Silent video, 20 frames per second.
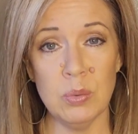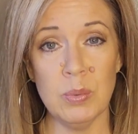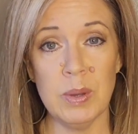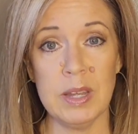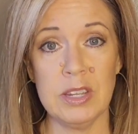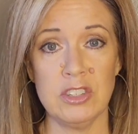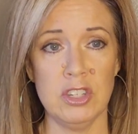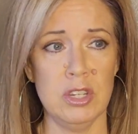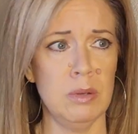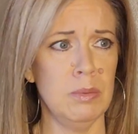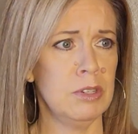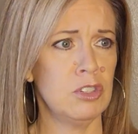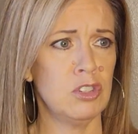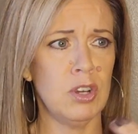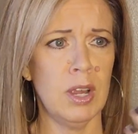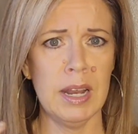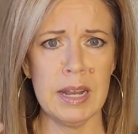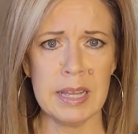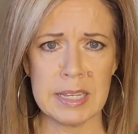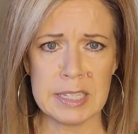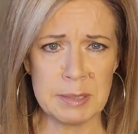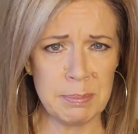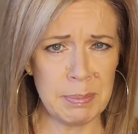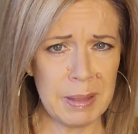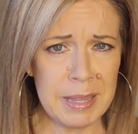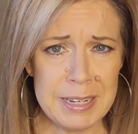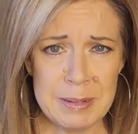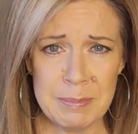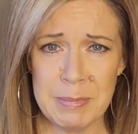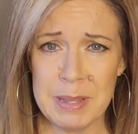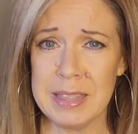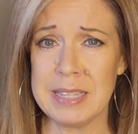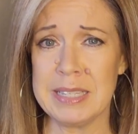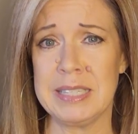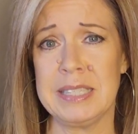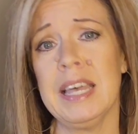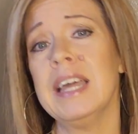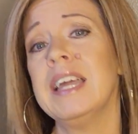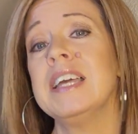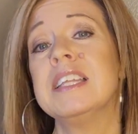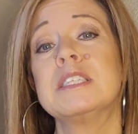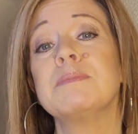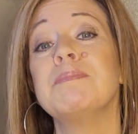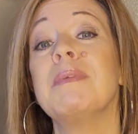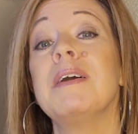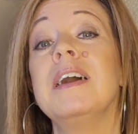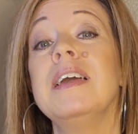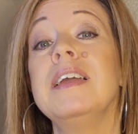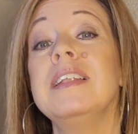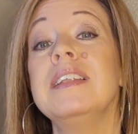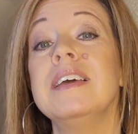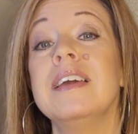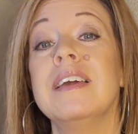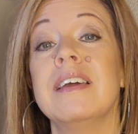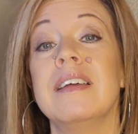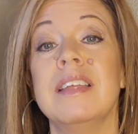which he would try to explain to me the science behind it.